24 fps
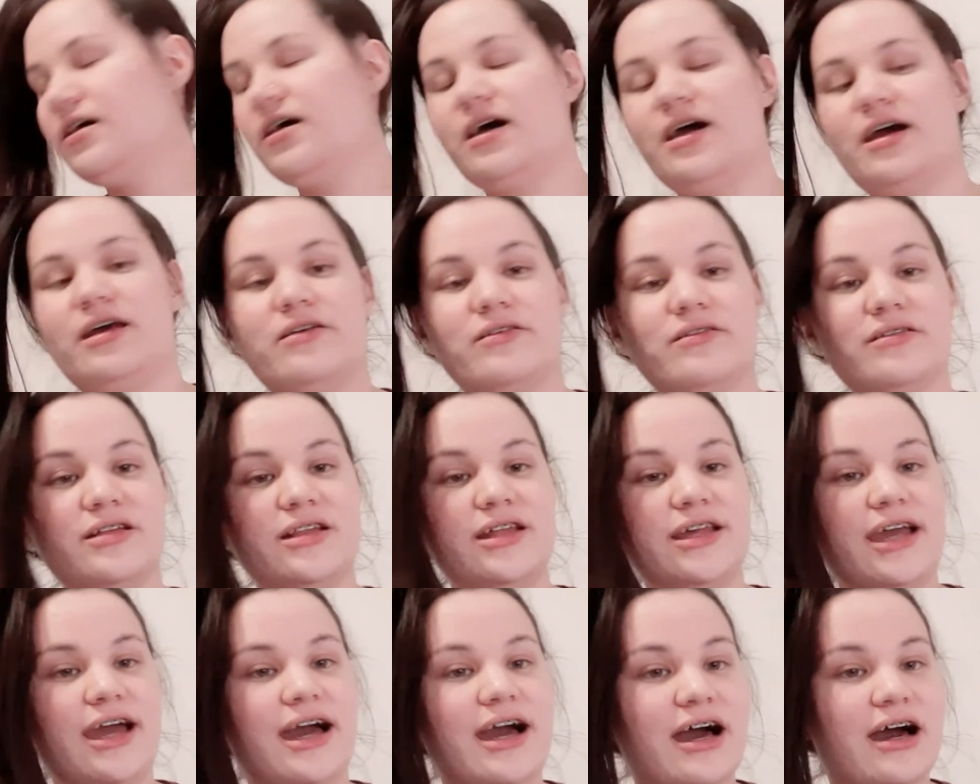I don't
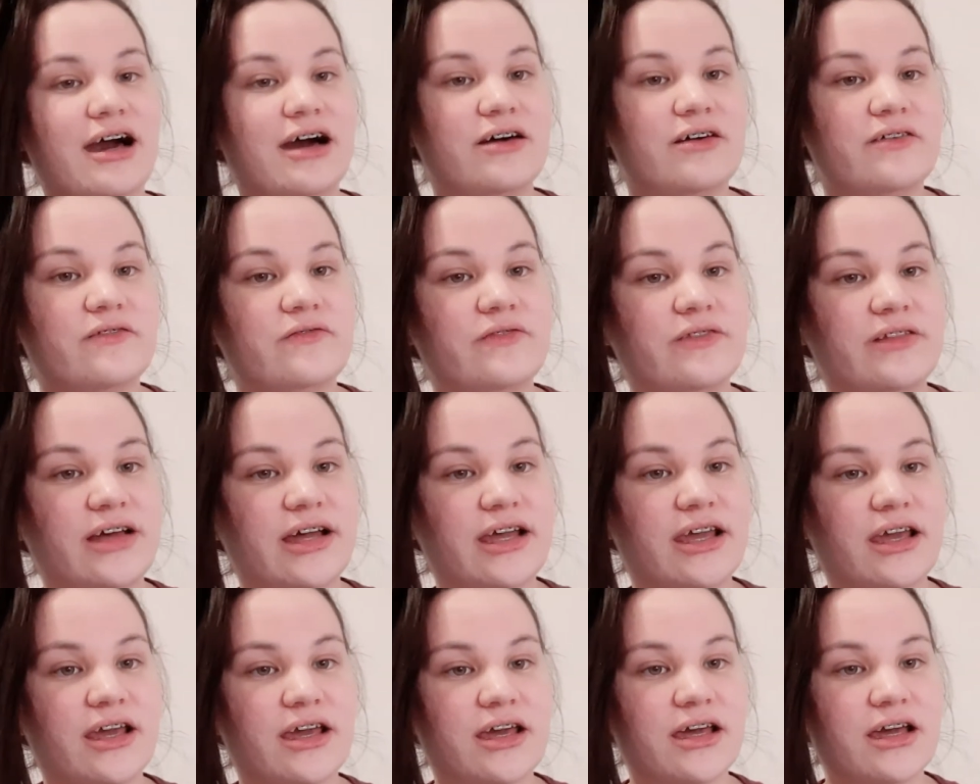really have
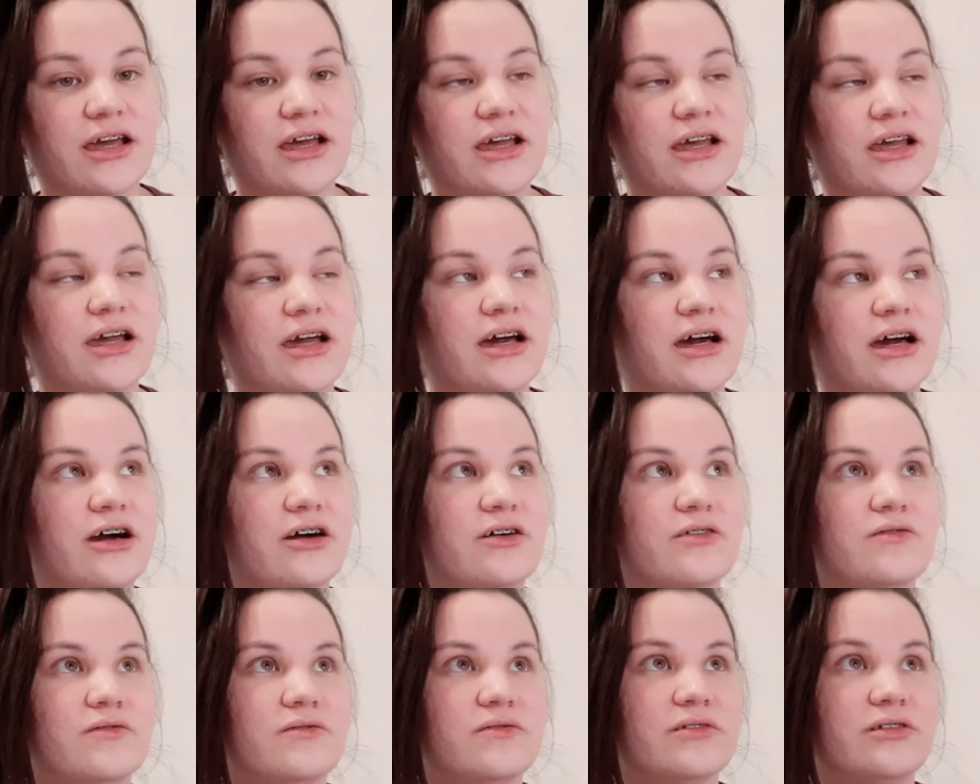like a
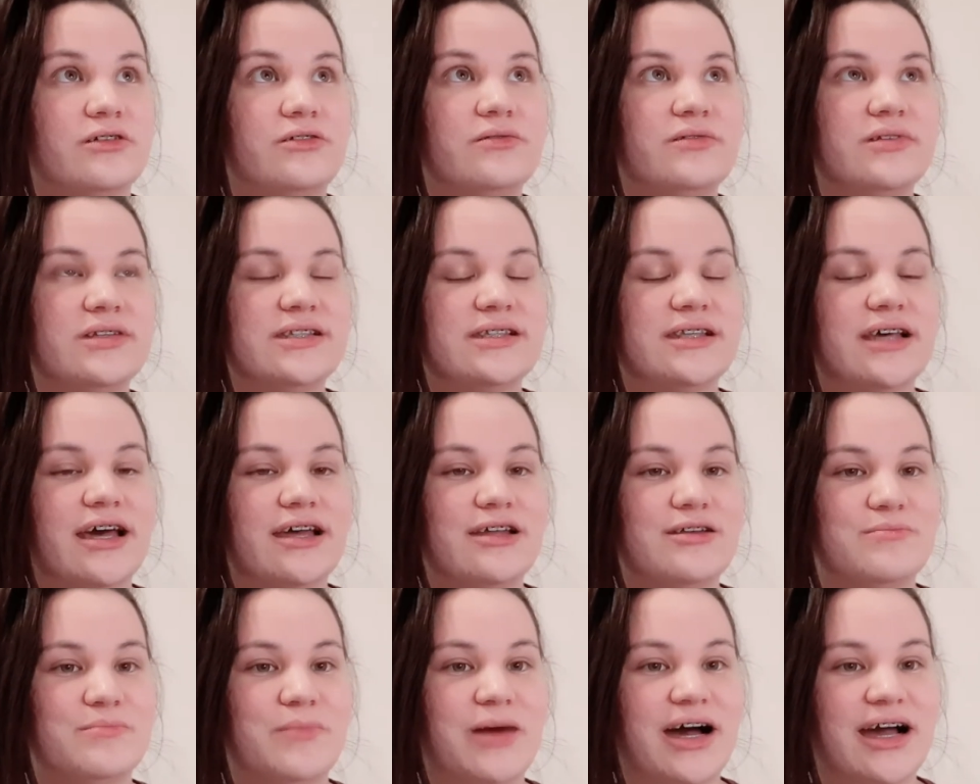route set
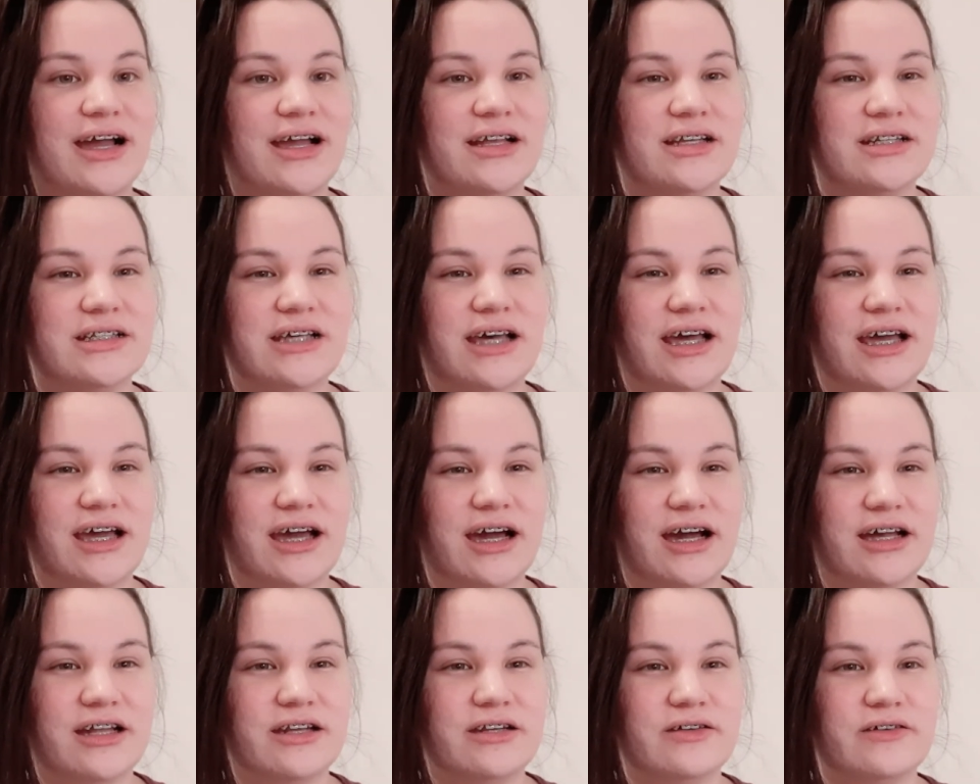in mind.
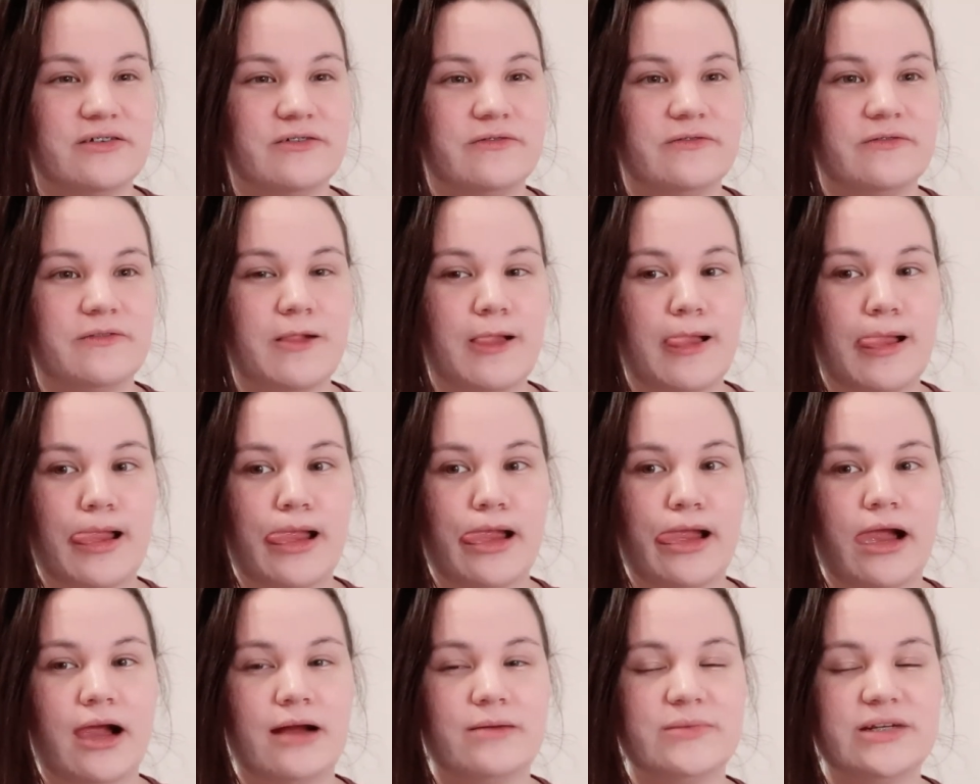I'm
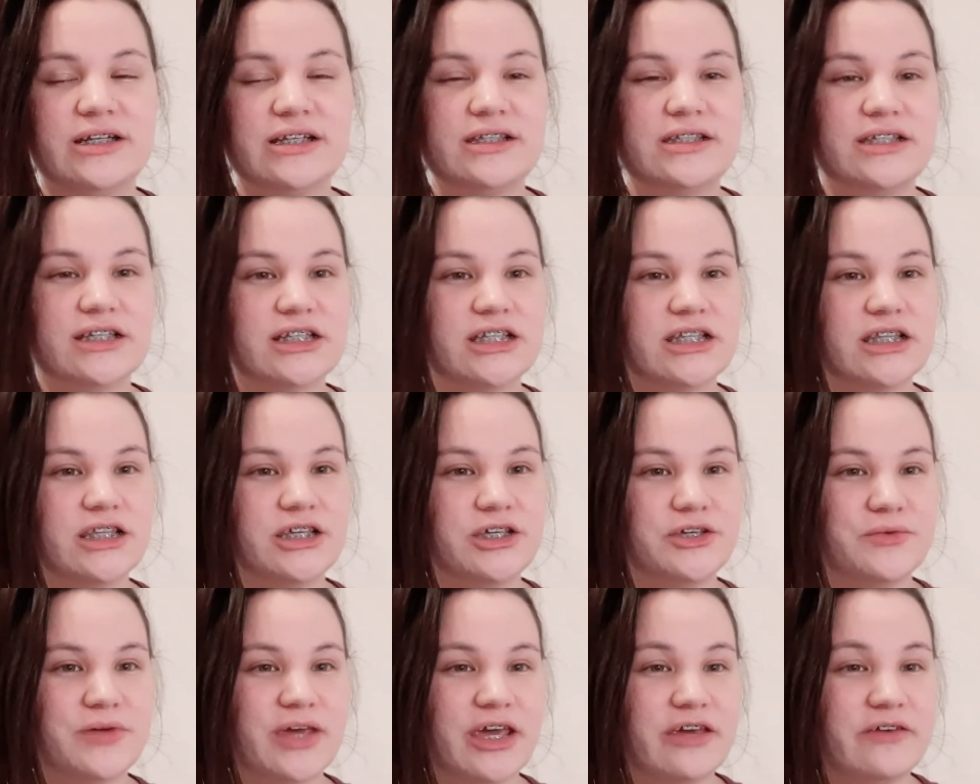gonna stick to
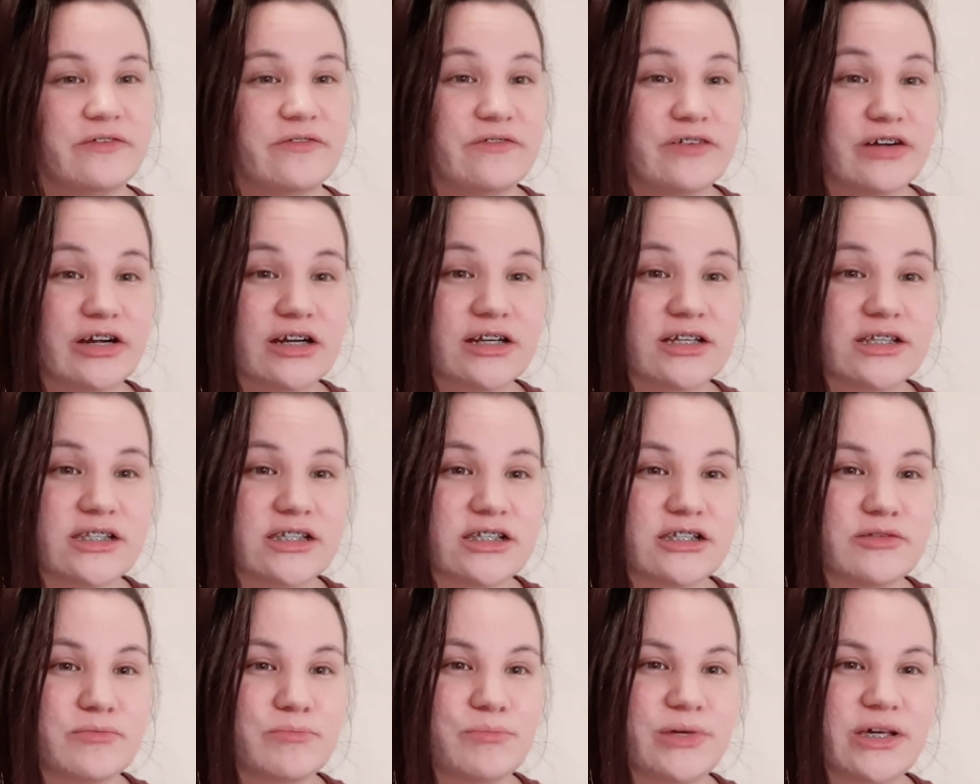the UK
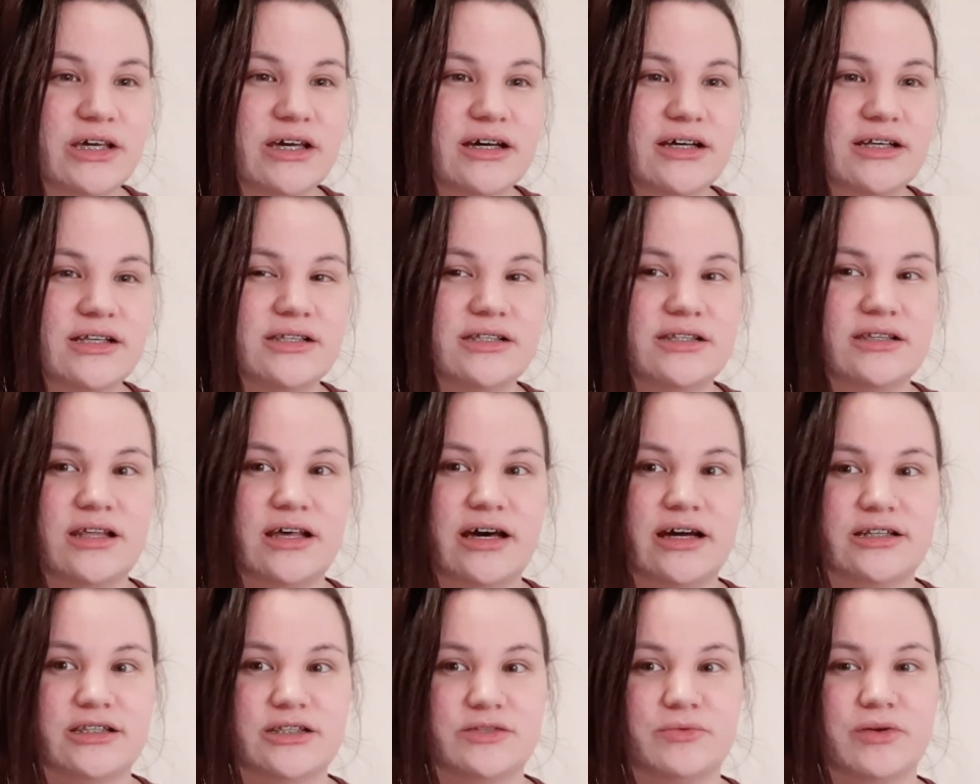first because
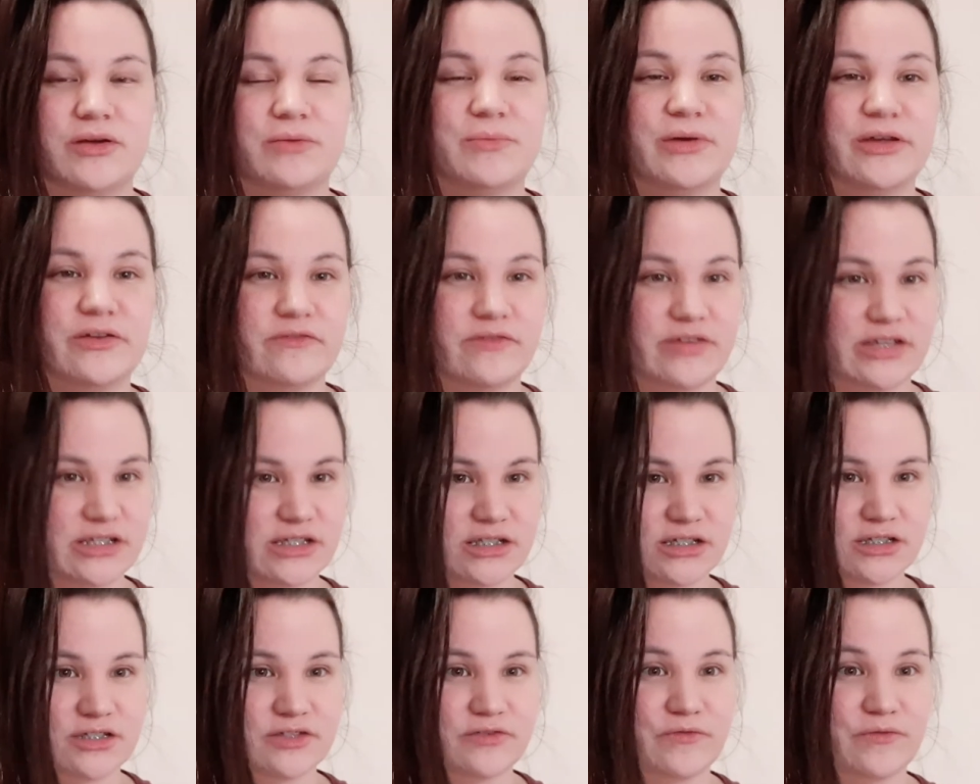that's where my
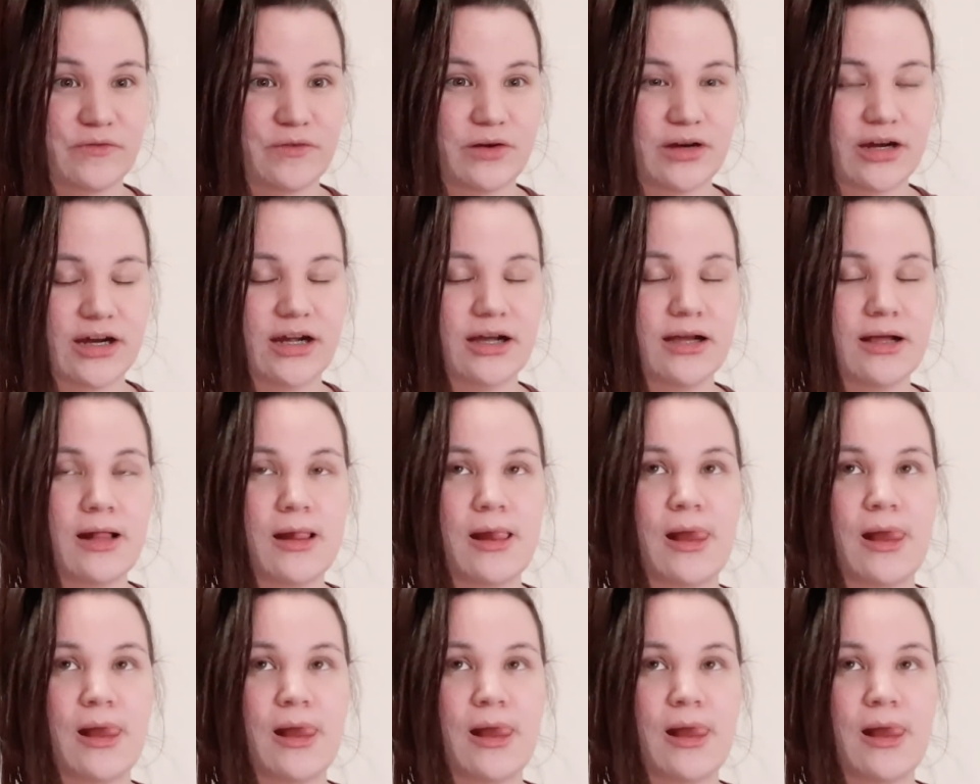visa's for.